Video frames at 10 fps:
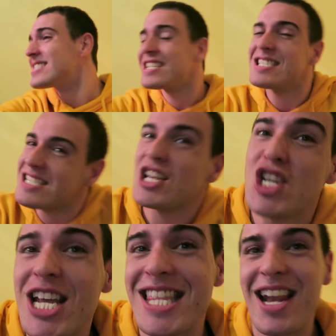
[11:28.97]
This is the
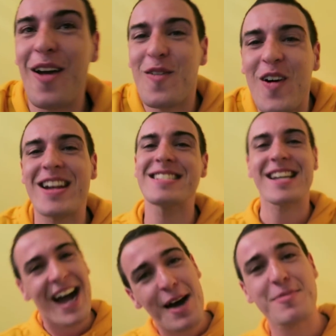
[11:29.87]
shit that I wanted
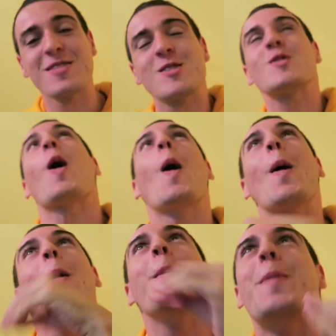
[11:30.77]
to happen
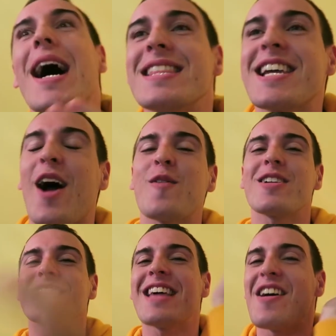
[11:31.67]
so badly. I
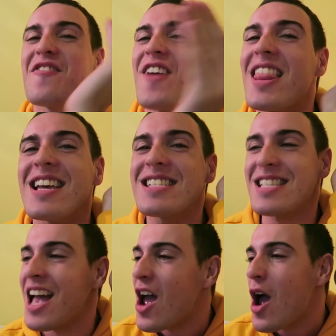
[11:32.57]
wanted their fellas